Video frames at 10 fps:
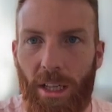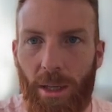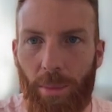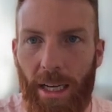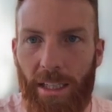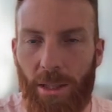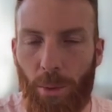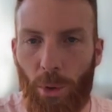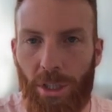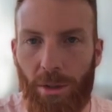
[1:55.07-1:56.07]
back into
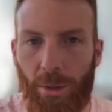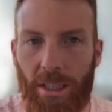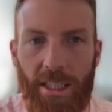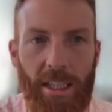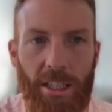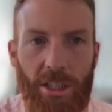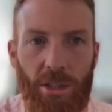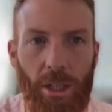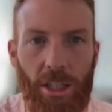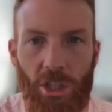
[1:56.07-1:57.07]
Portant, we can see this
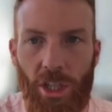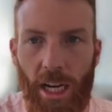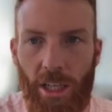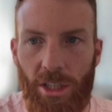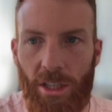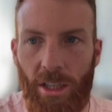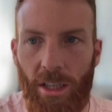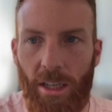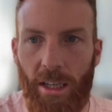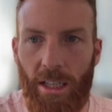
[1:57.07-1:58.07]
screen has changed.
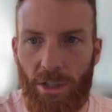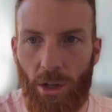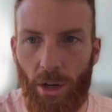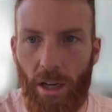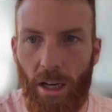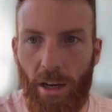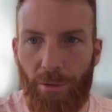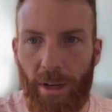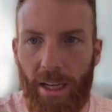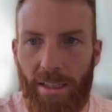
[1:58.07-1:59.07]
It's got an
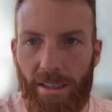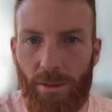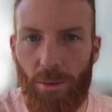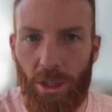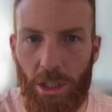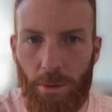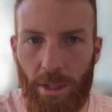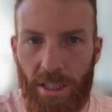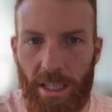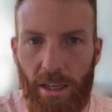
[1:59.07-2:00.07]
event which has been
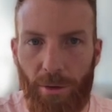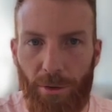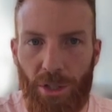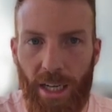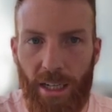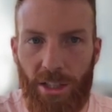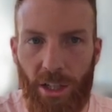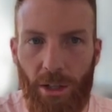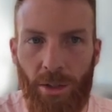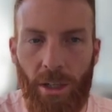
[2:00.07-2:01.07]
sent a few seconds
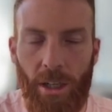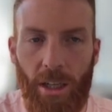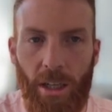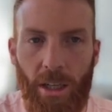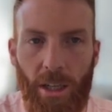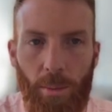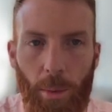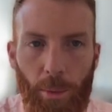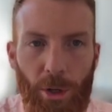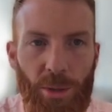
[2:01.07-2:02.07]
ago, but
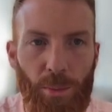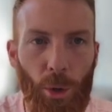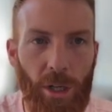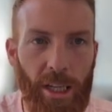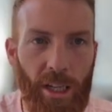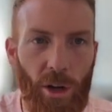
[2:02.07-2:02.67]
most importantly, on